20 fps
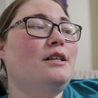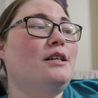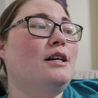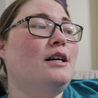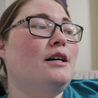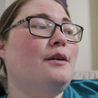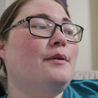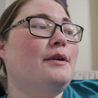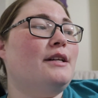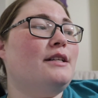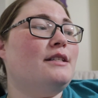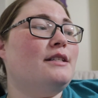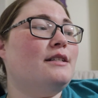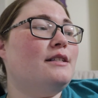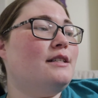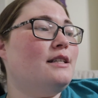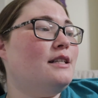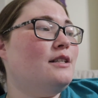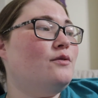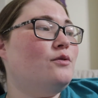We had a
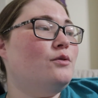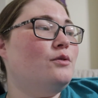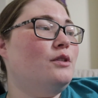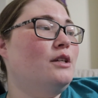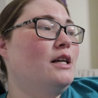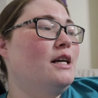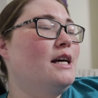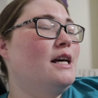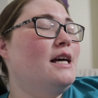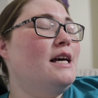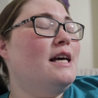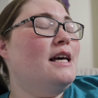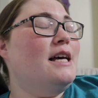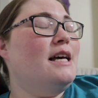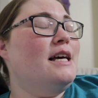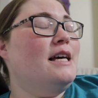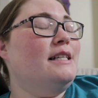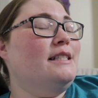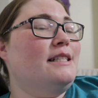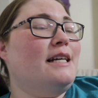successful
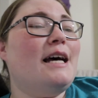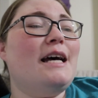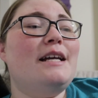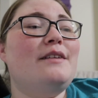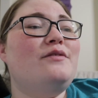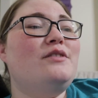night